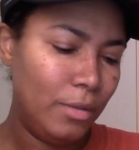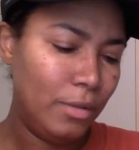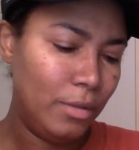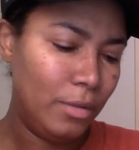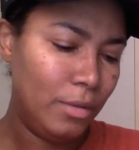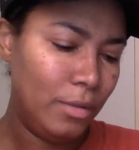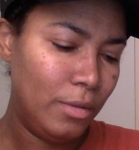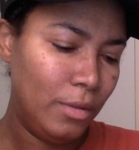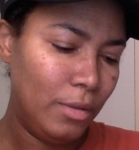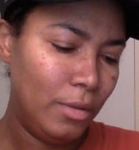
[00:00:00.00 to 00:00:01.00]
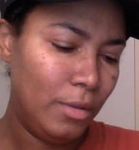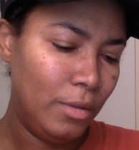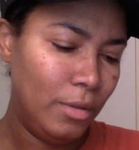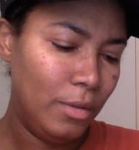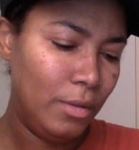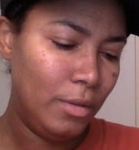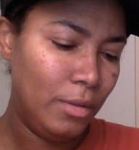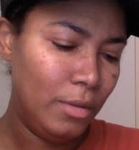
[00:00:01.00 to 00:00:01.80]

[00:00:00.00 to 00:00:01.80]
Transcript: No one is speaking in this clip.